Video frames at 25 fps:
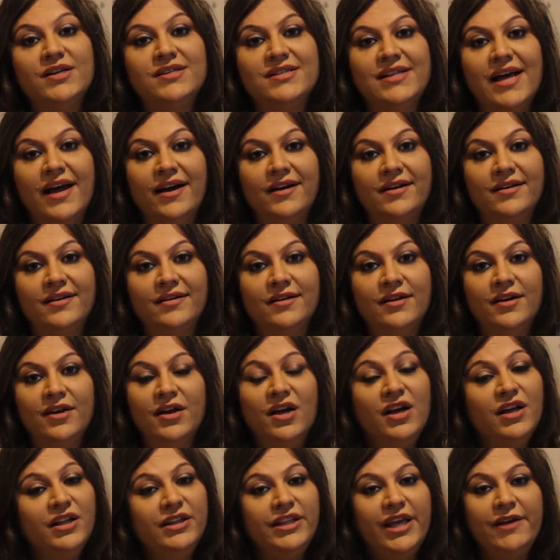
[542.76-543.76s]
that.
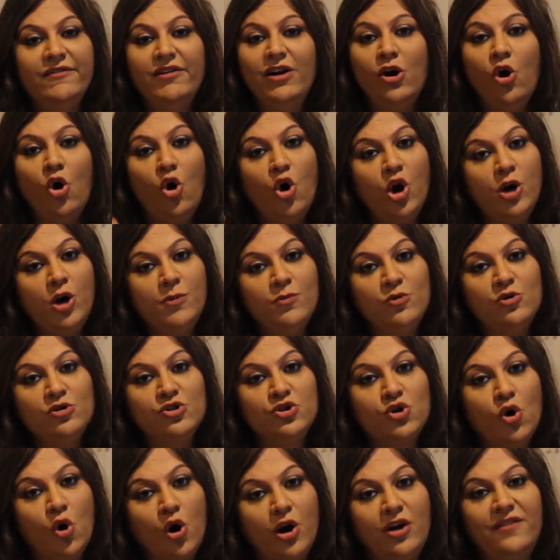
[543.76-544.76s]
They will almost
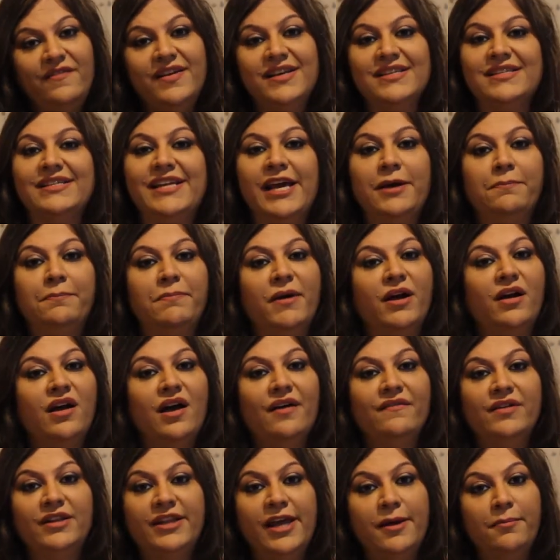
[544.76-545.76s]
always take panga
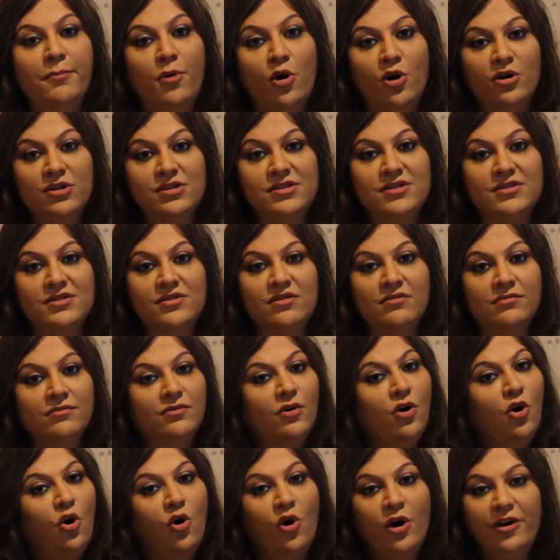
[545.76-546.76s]
with their boss
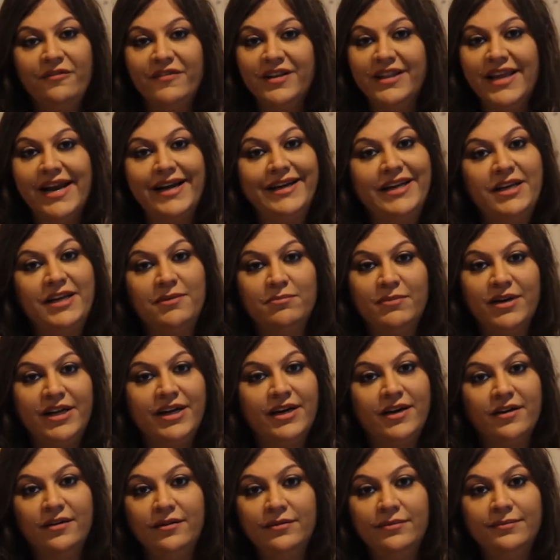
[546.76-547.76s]
or with their team
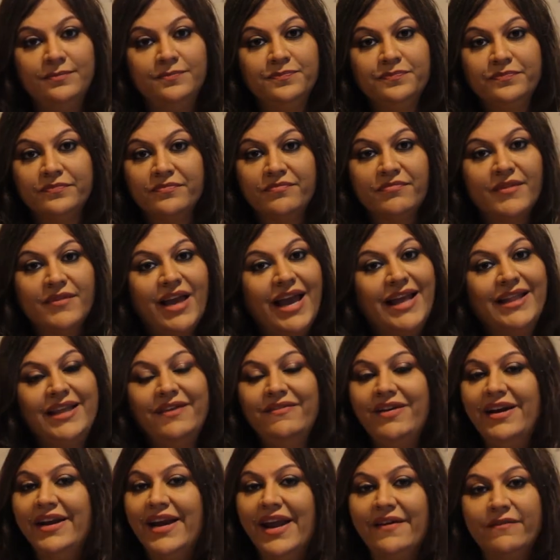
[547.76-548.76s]
leader. And they
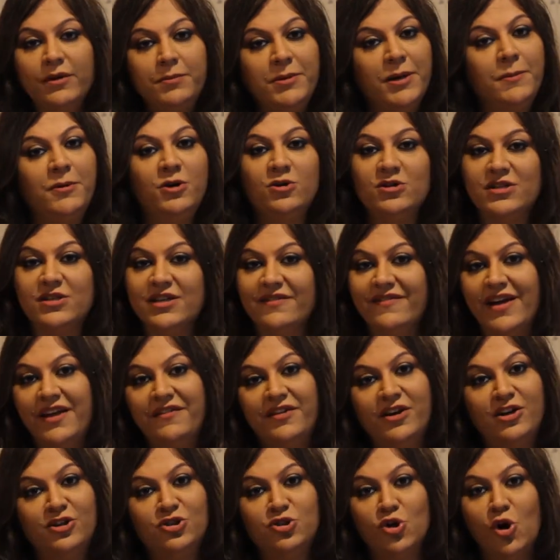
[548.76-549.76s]
will never be able to survive
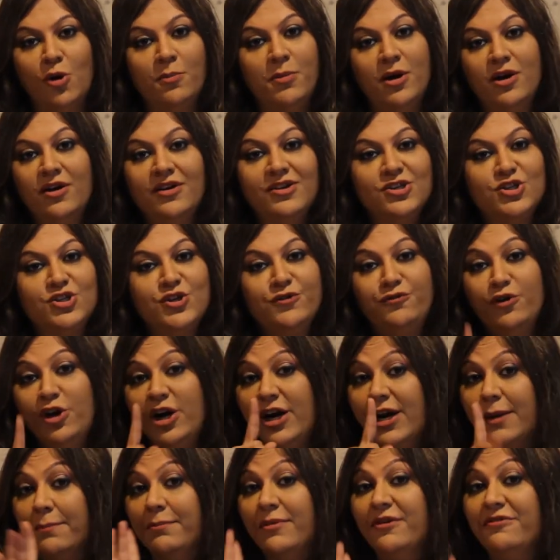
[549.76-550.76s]
in a job. So if you're a
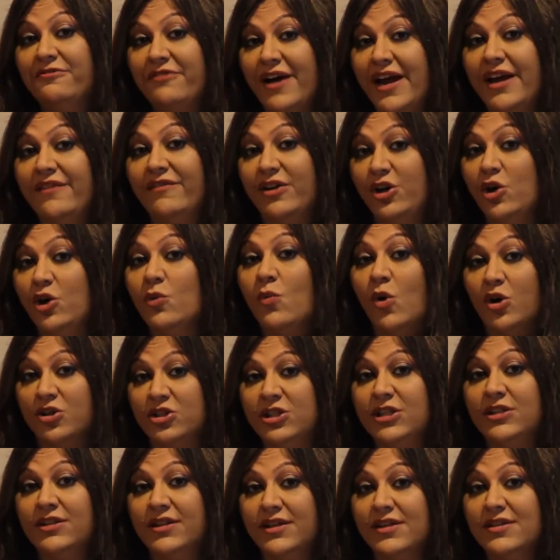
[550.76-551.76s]
number five and you're
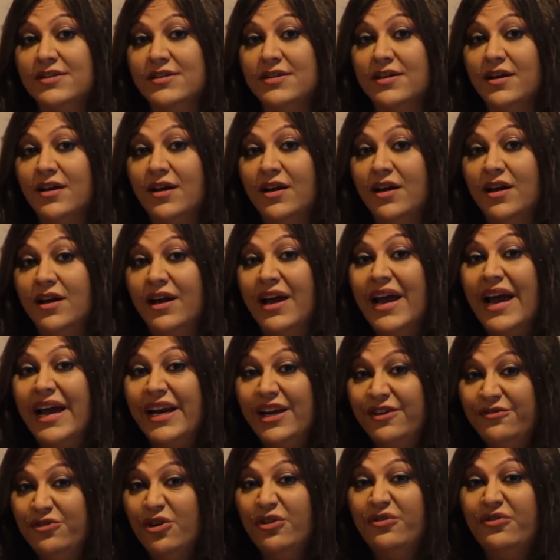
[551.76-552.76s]
watching this, and
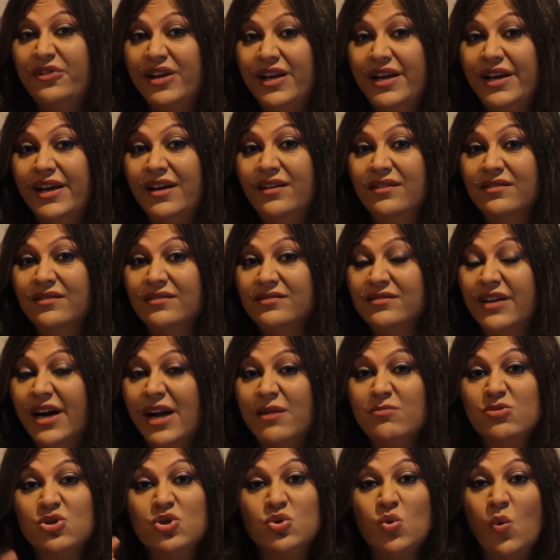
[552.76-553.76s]
if you're feeling that
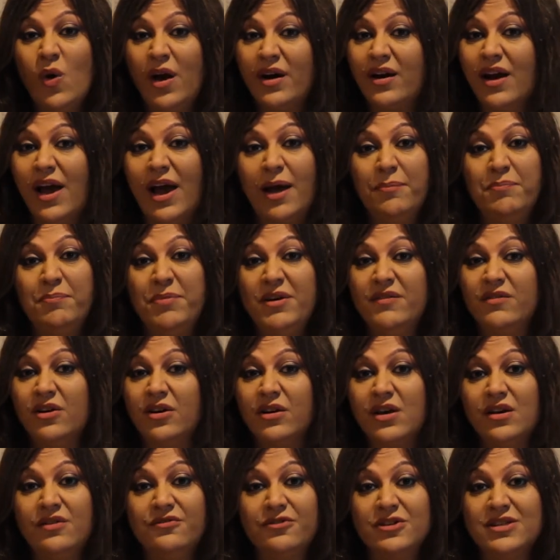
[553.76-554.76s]
I'm so unhappy
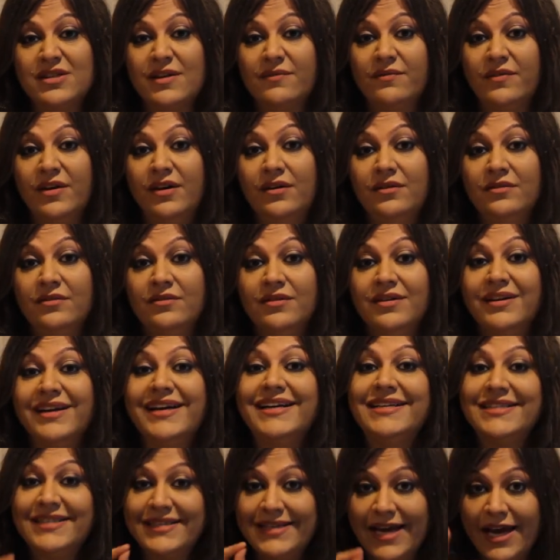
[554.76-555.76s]
working for someone,
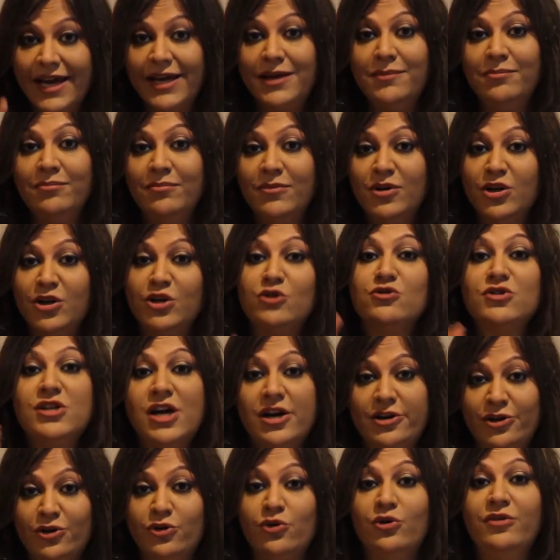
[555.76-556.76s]
it's time you
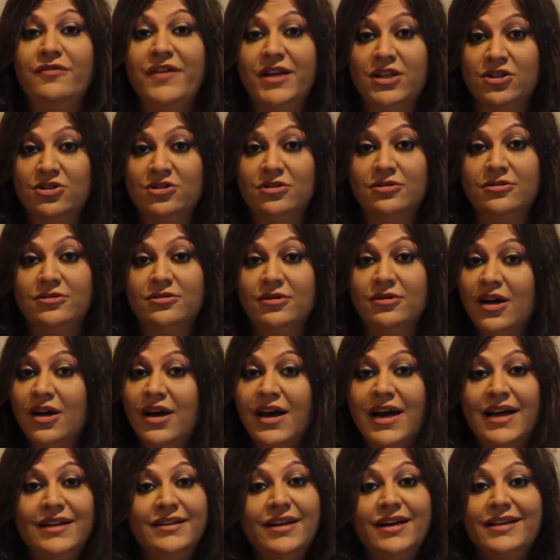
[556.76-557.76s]
start your own venture.
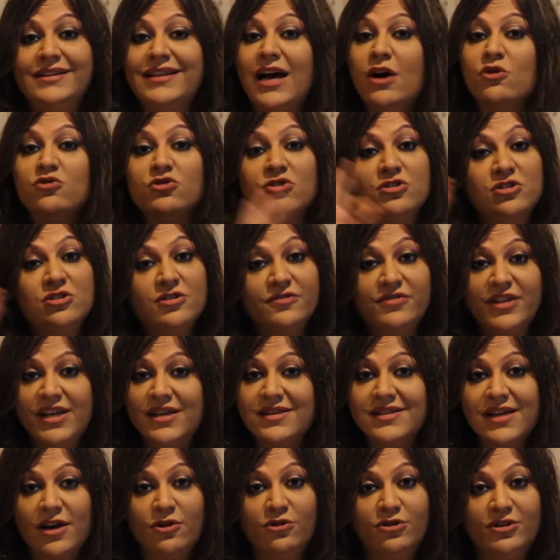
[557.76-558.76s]
There are thousands of
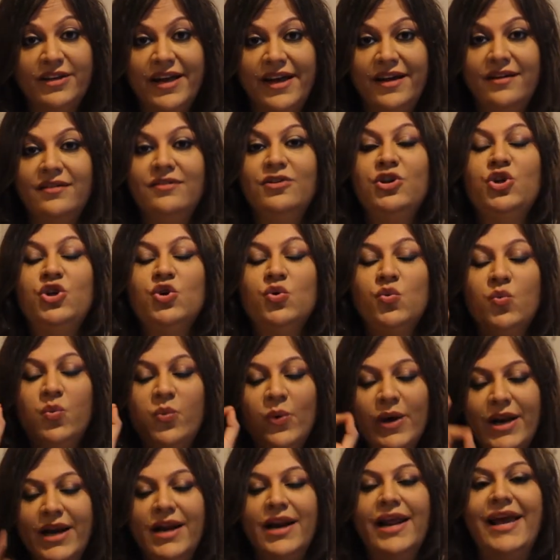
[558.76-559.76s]
things out there. You
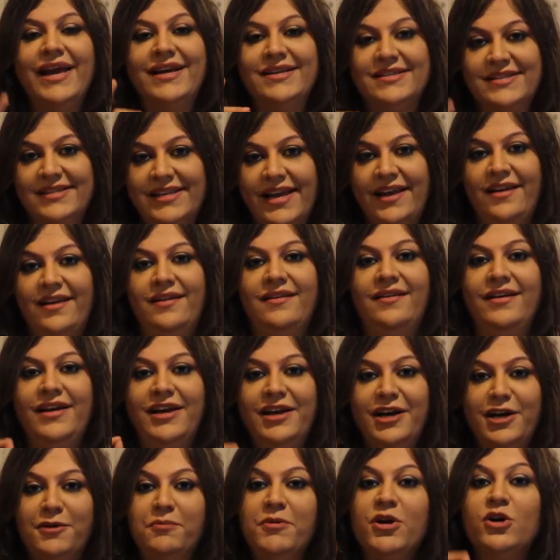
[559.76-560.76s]
will excel in
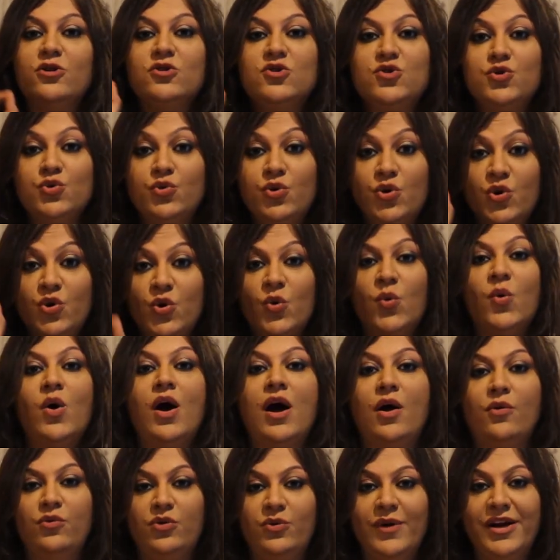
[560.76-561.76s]
it because you know
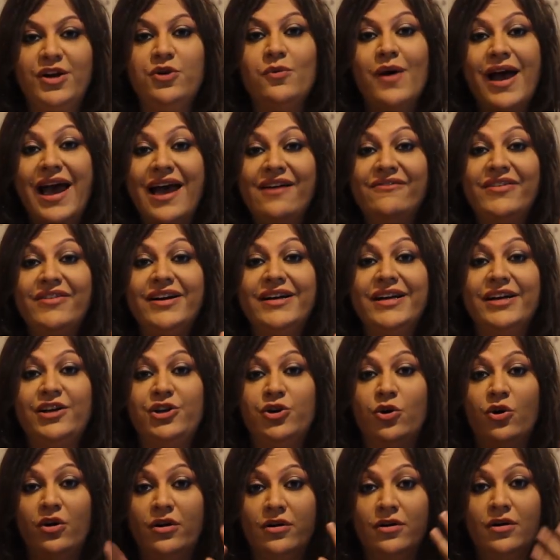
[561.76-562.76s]
how to and you have it in
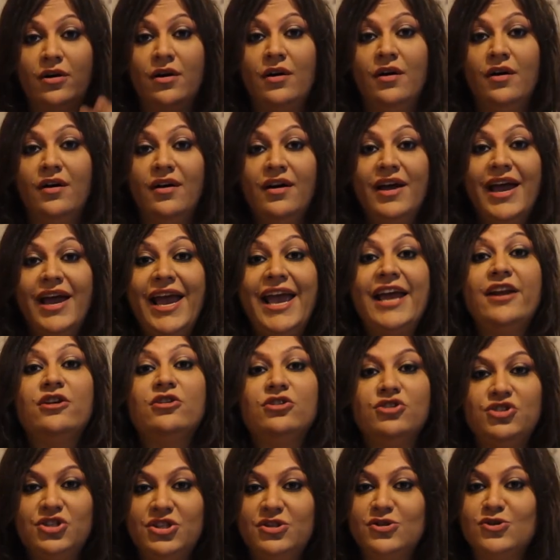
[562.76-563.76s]
your
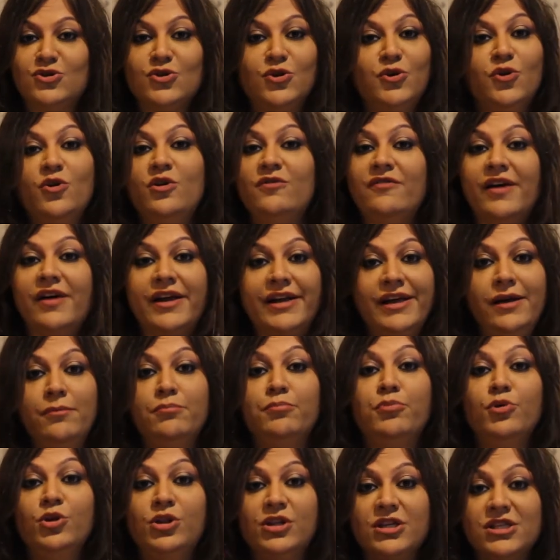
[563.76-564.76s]
energy. So don't worry.
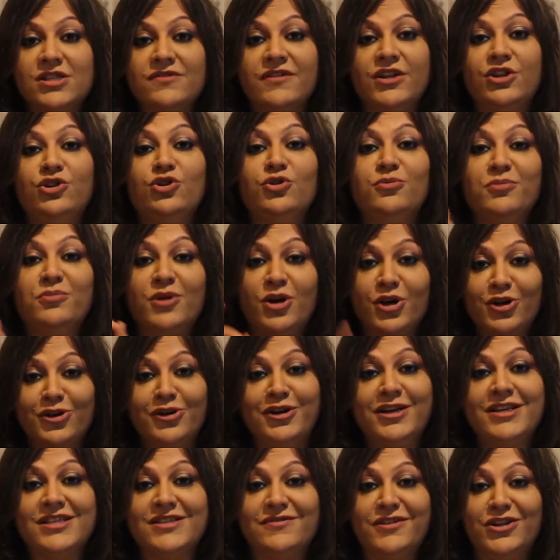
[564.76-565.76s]
Budh is with you.
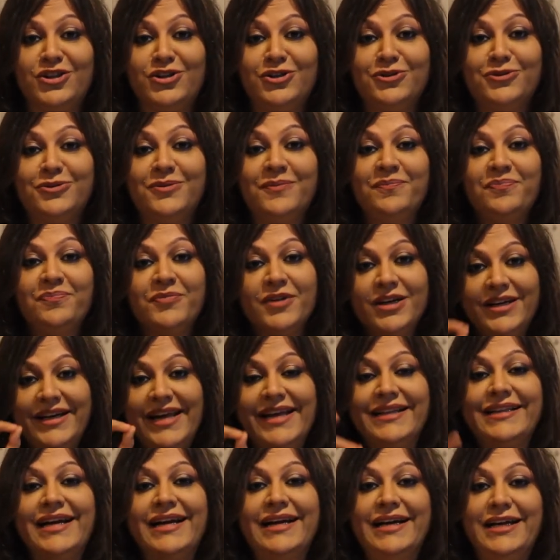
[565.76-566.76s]
Mercury is with you.
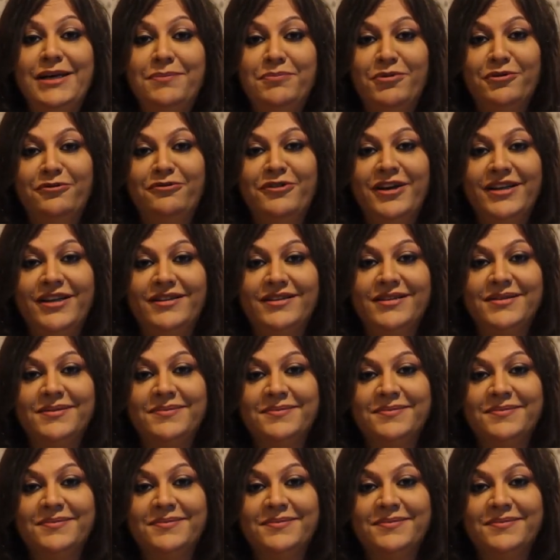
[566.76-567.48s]
Take that leap of faith.